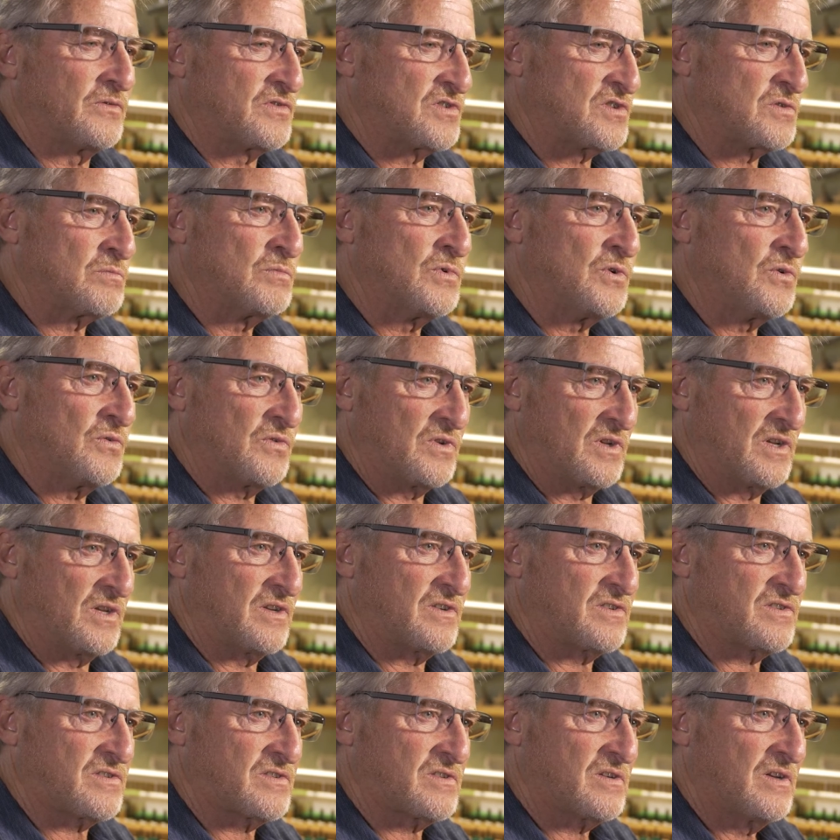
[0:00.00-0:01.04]
of
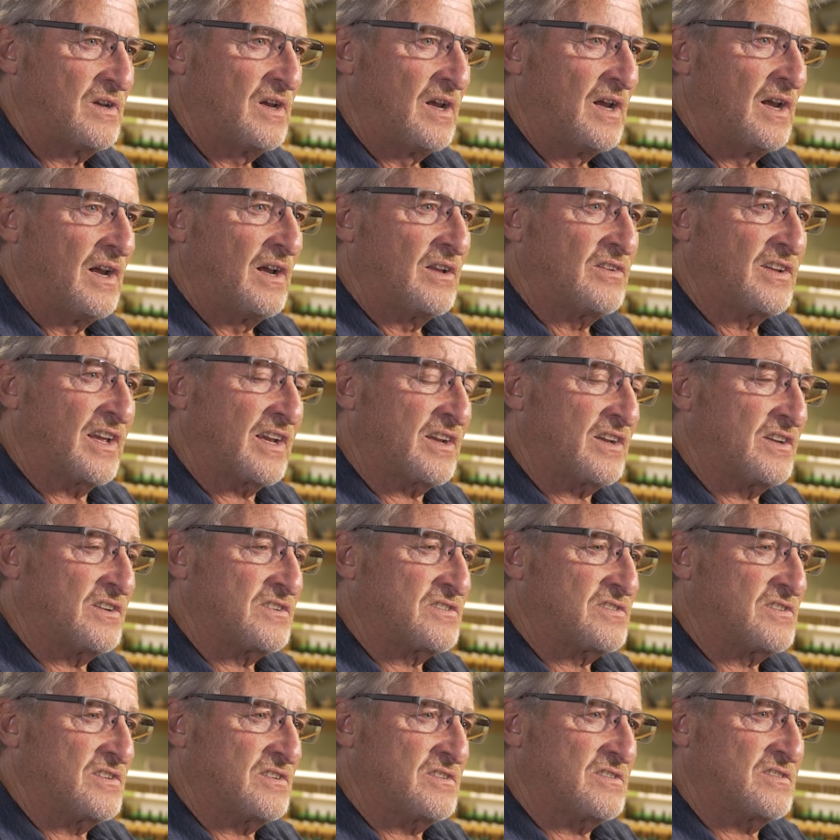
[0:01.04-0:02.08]
smoothness. It's like
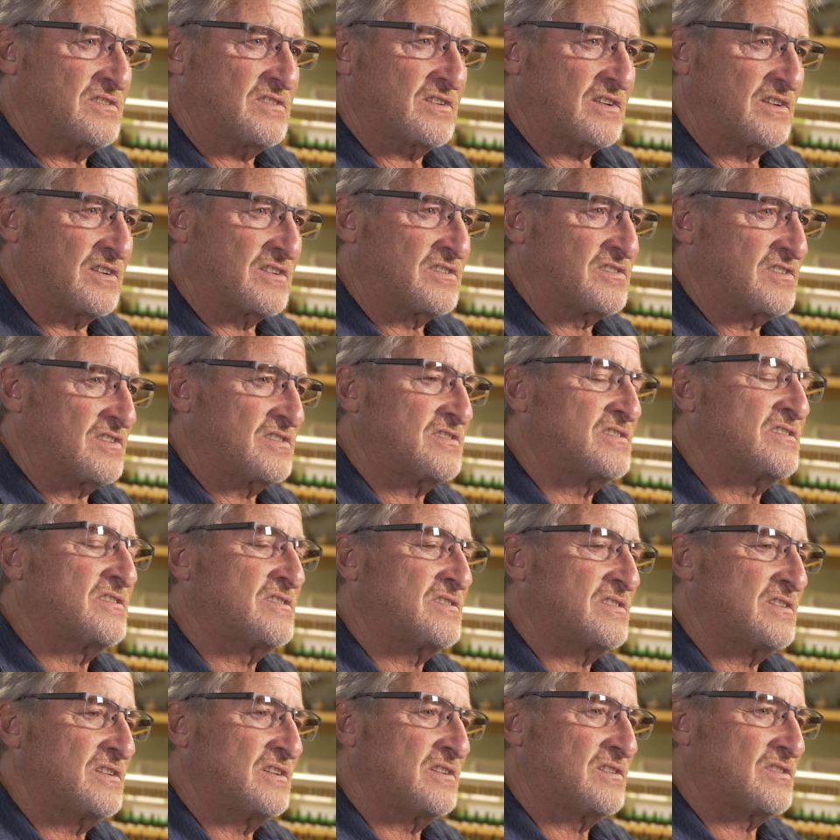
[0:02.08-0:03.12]

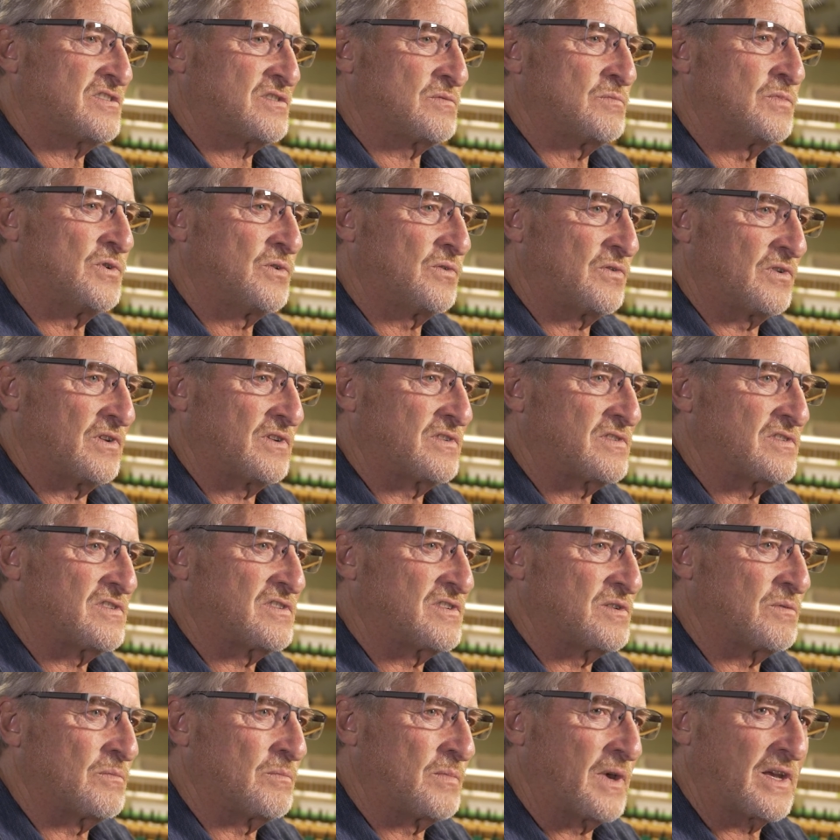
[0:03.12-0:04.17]
consistency and smoothness
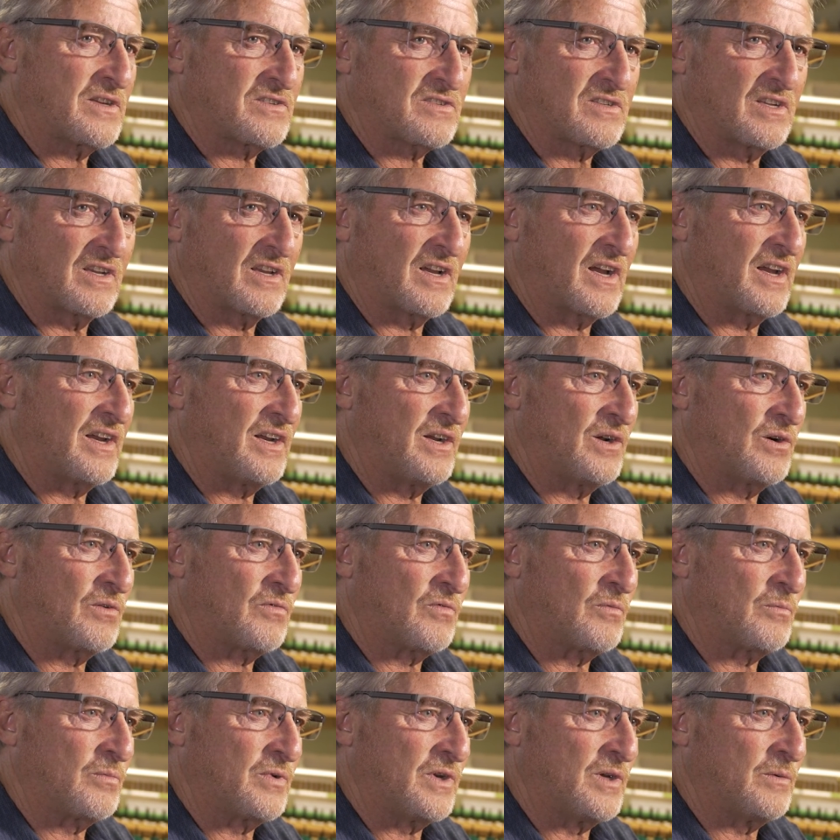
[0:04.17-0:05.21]
is the best thing I hear
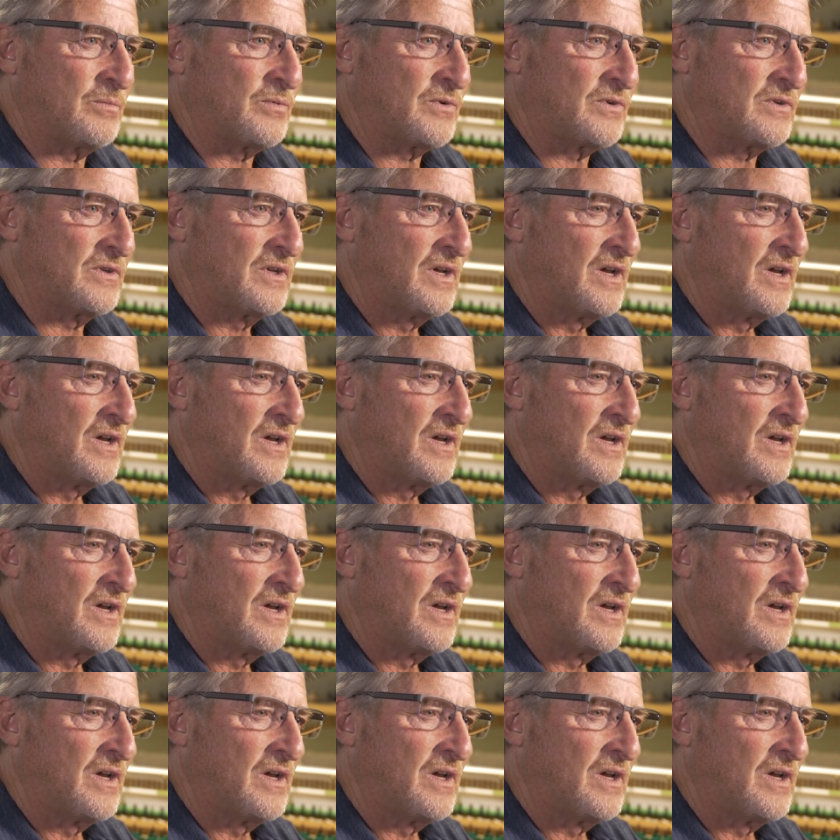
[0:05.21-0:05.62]
from people.